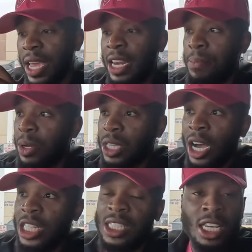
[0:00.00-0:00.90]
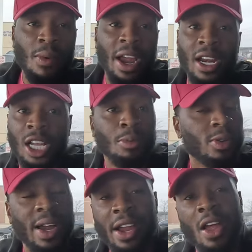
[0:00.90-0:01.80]
and they put the other city right here and other
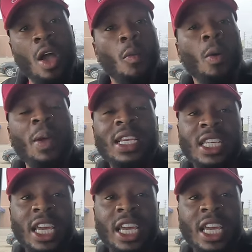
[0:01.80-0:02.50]
city right here. What we